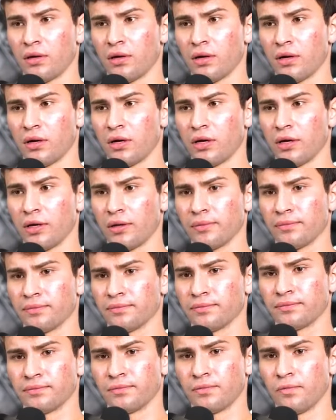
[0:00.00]

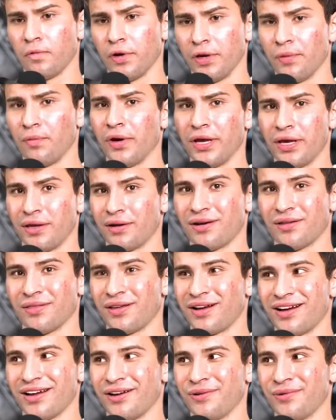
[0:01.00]
Um, we went on
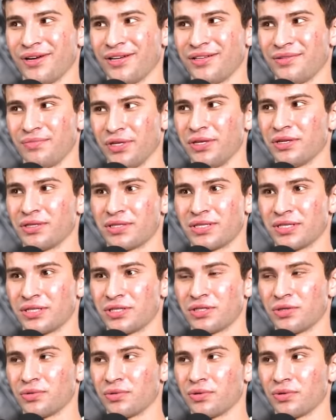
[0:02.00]
the highway, we did a
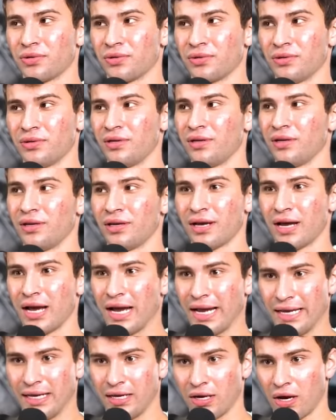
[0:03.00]
60 roll.
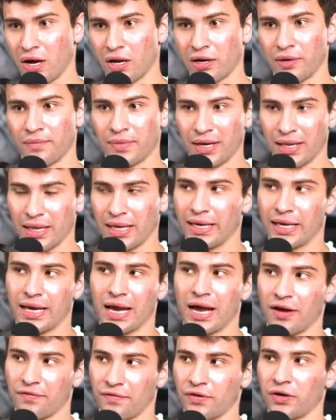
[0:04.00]
I got him by like
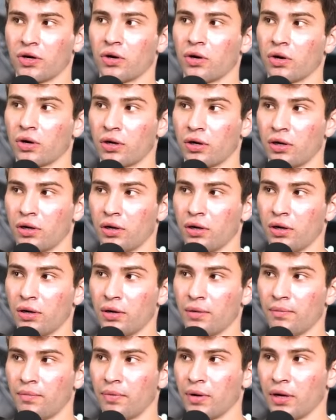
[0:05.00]
half a car,
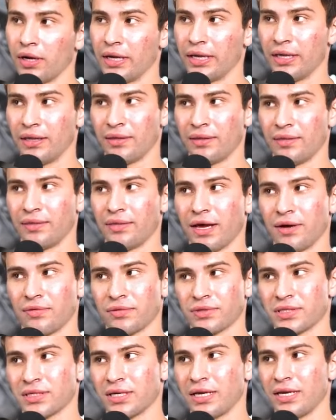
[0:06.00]
but that
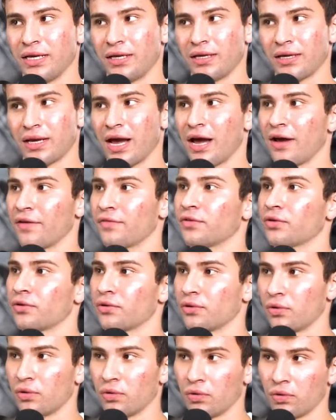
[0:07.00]
was like
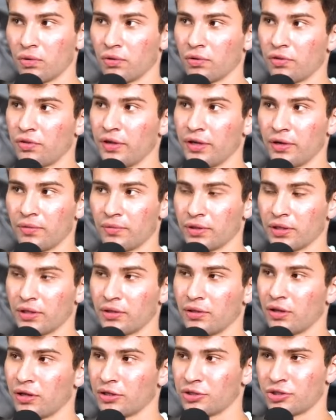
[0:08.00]
after the whole thing with the
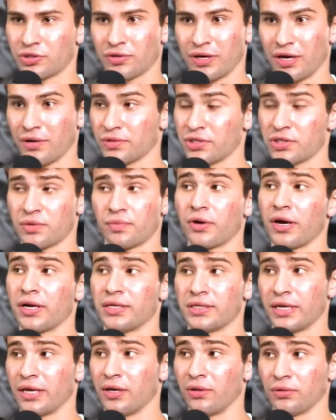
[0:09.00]
clutch. So I was
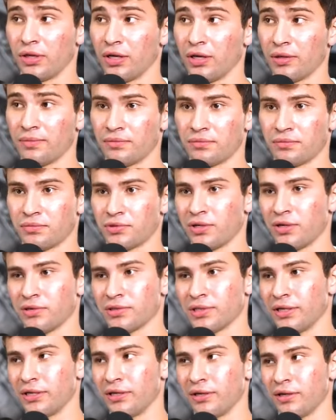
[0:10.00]
surprised it held up. So I
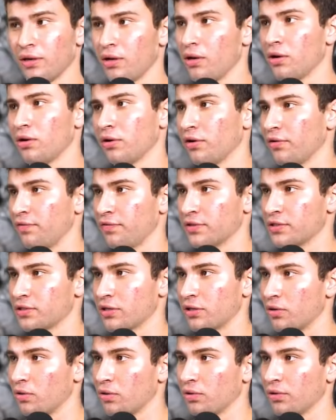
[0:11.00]
was like, oh, if it's
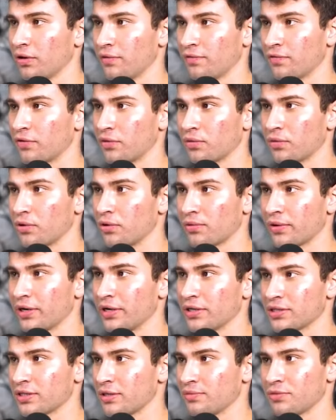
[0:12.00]
going to hold up for a roll
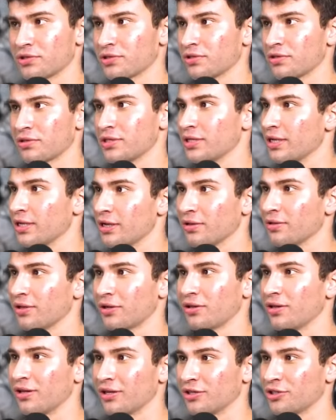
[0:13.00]
race, I'm just going to stay on the
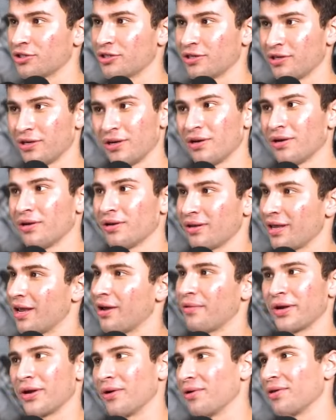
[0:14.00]
clutch. Yeah.
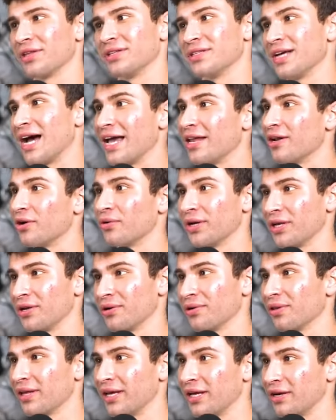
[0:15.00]
Yeah. We go to the dyno a
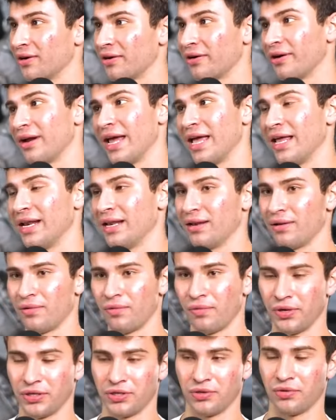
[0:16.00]
year later and
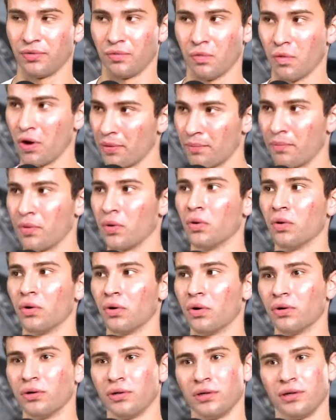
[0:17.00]
we do a one
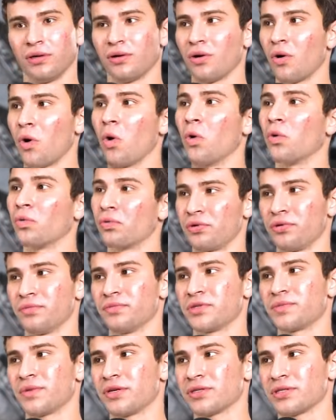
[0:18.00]
pull, whole room
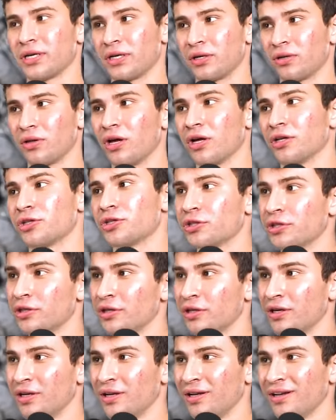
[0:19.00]
smells like clutch.
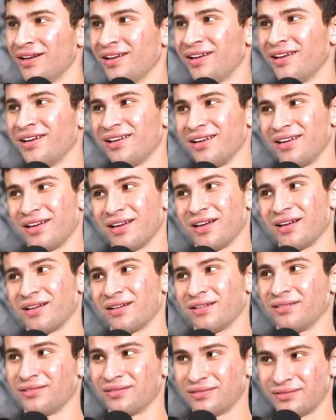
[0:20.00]
Damn. Yeah.
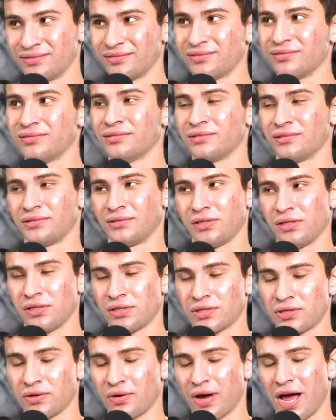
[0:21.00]

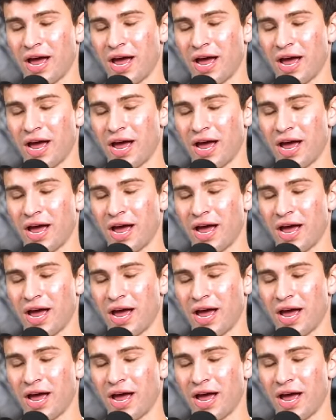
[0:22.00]
So